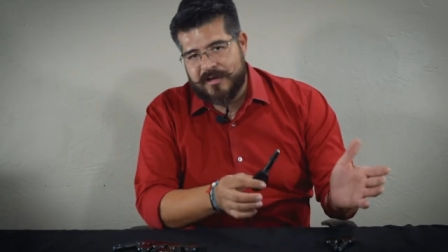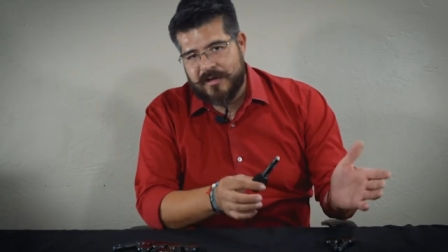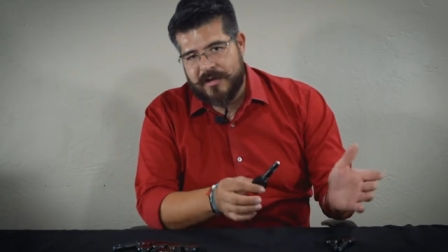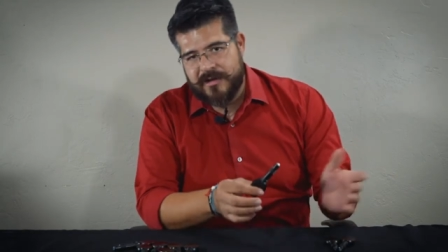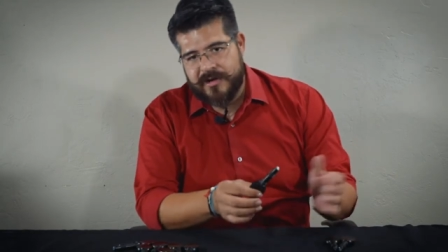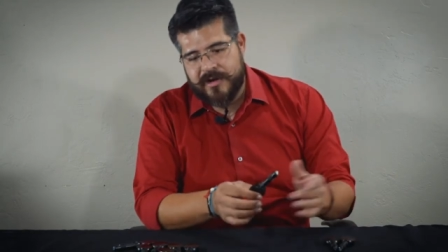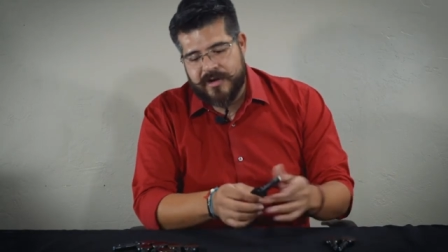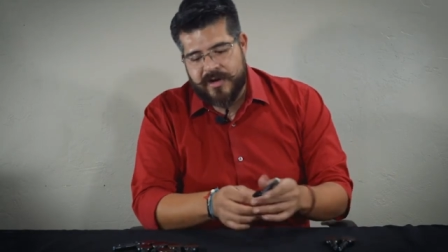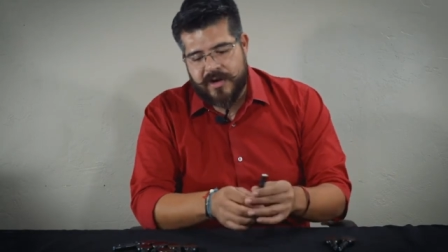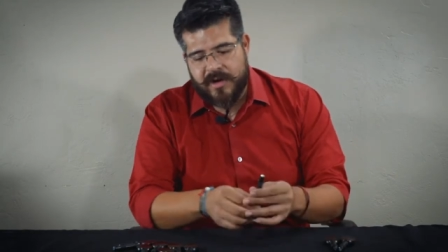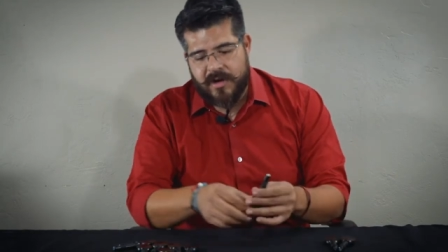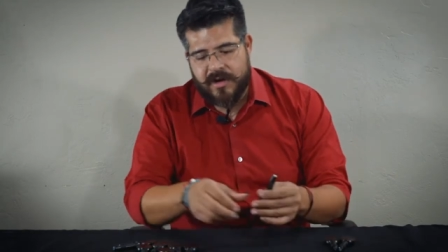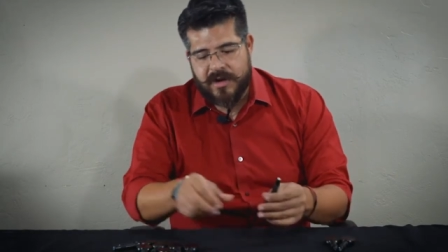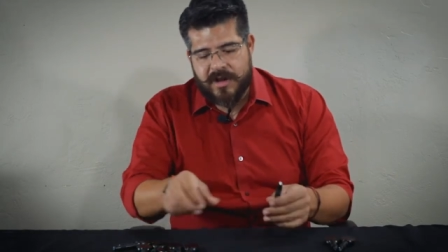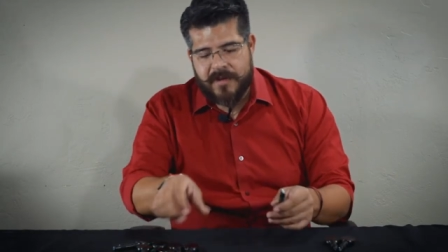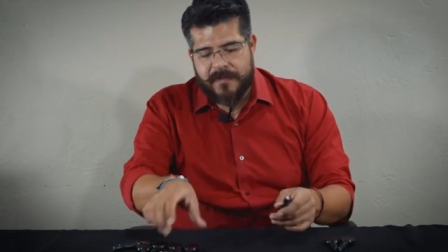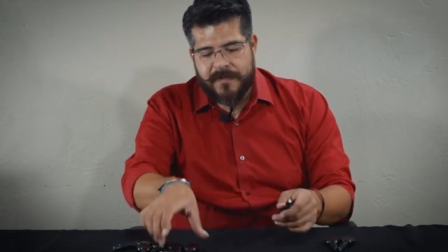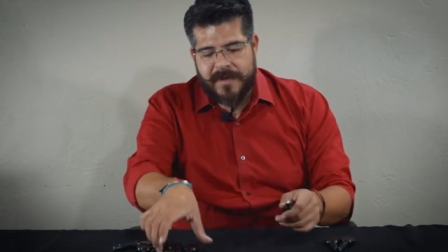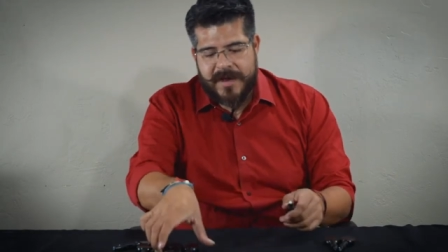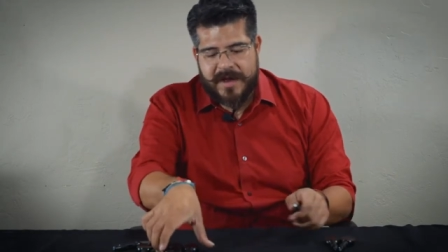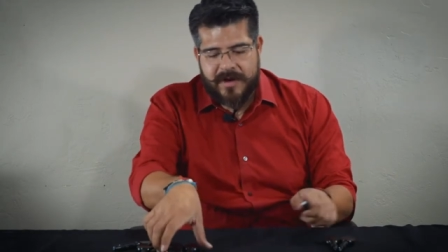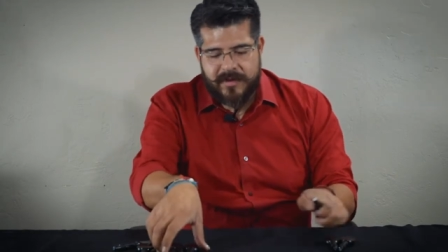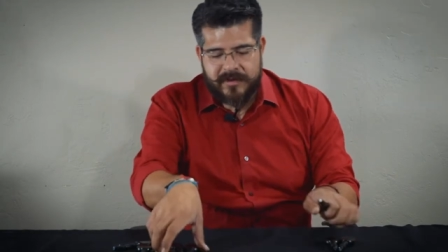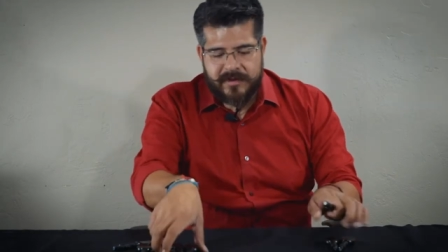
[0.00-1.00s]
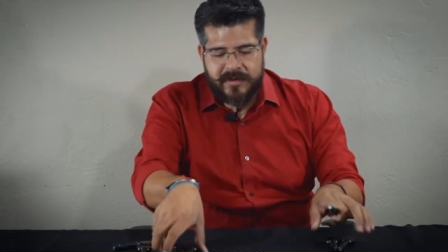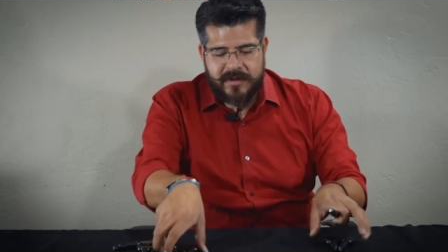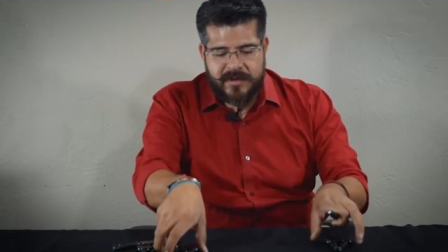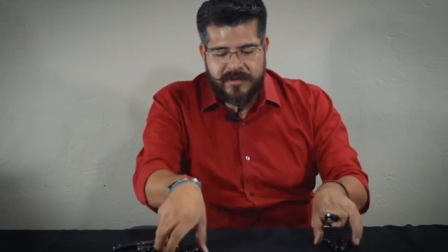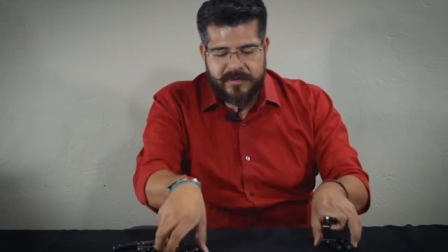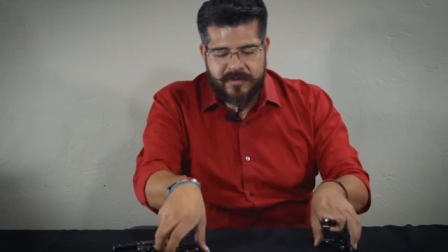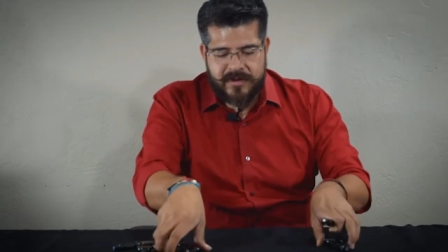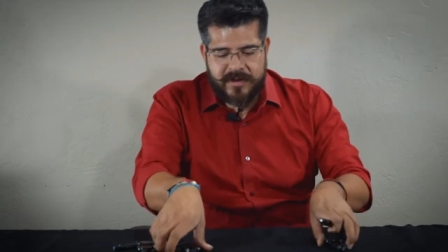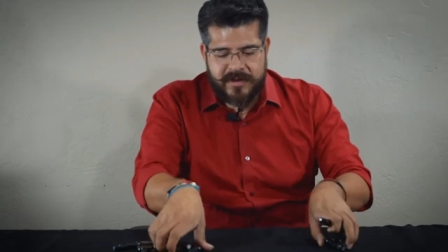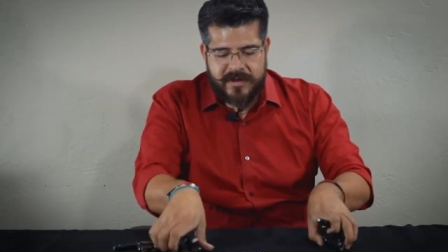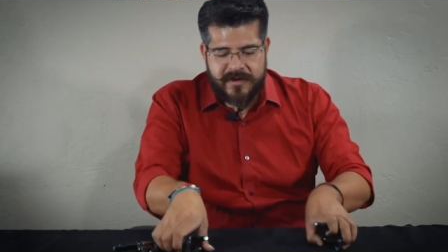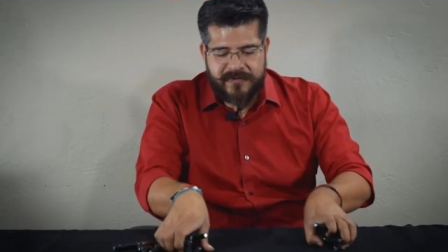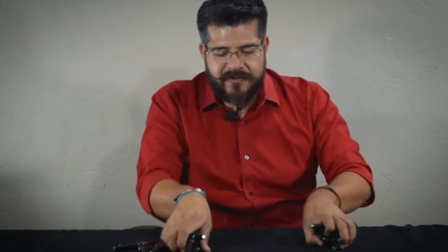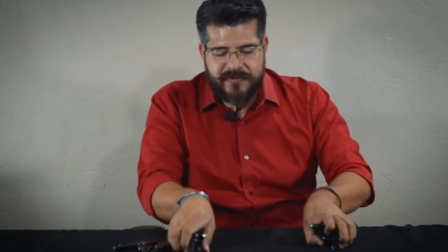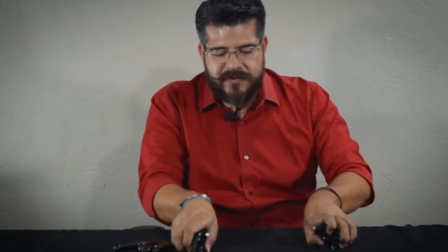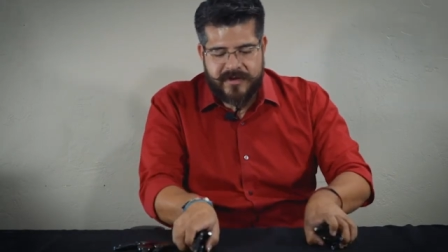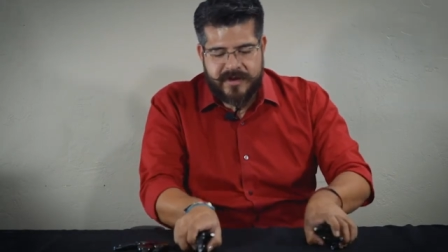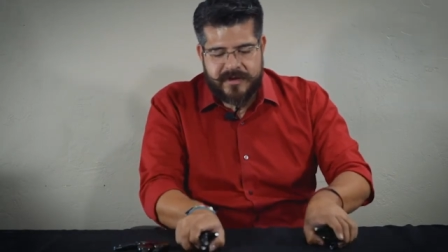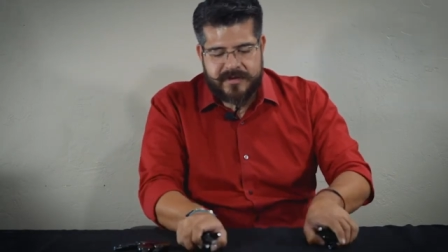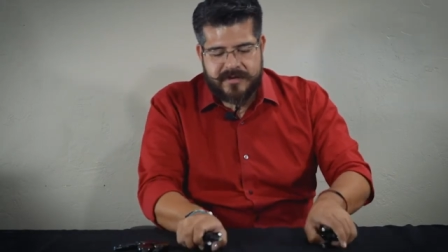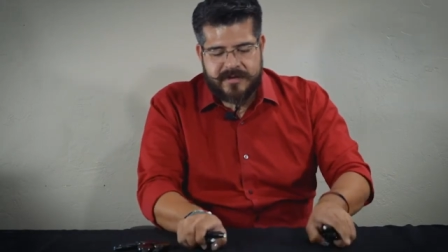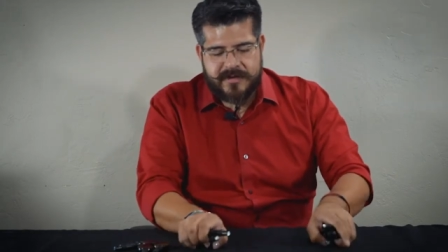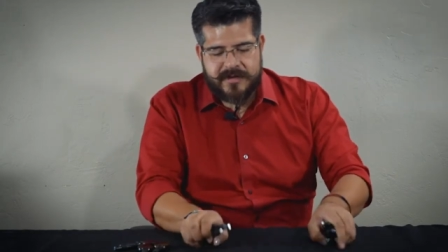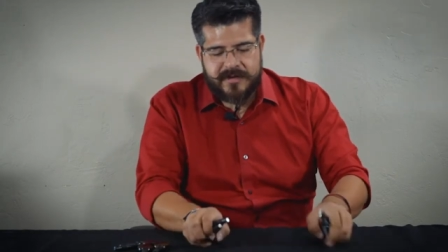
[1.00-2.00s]
to learn all about the
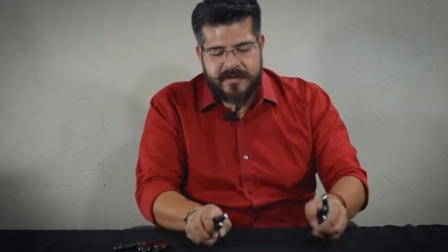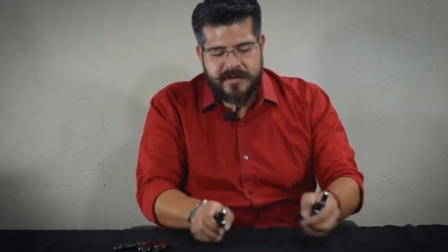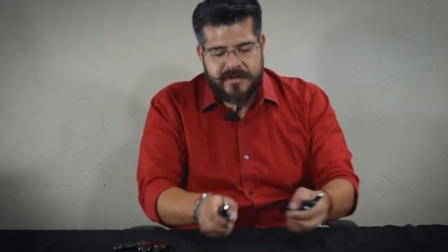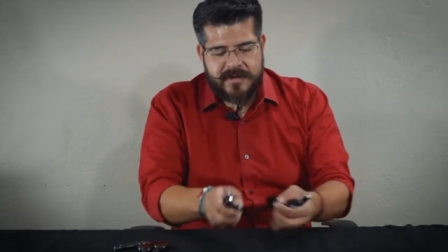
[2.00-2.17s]
different